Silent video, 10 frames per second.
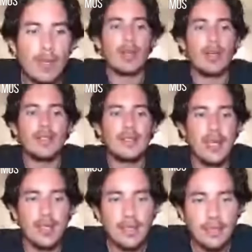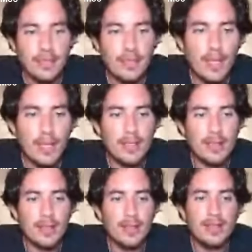and it says,
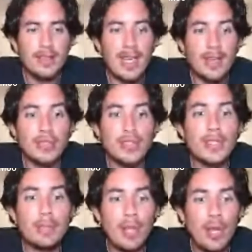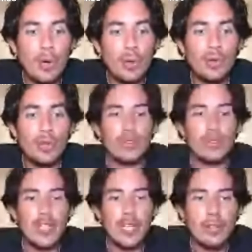sounds the blow
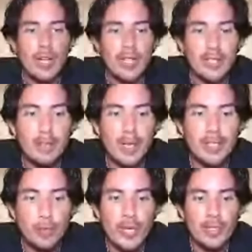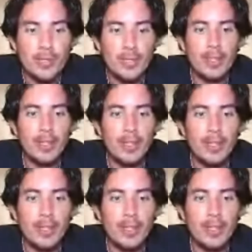generated by the wind in the
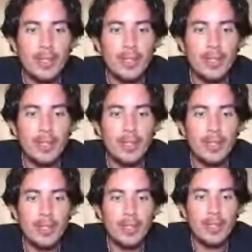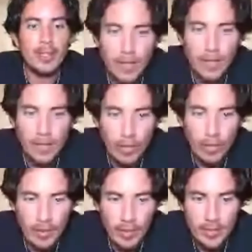hole, in
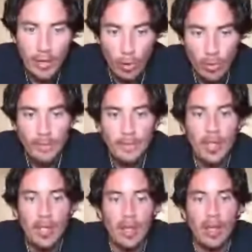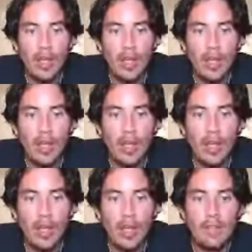the hole of
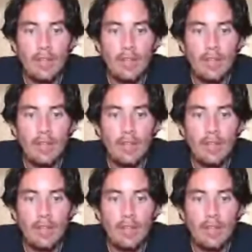a,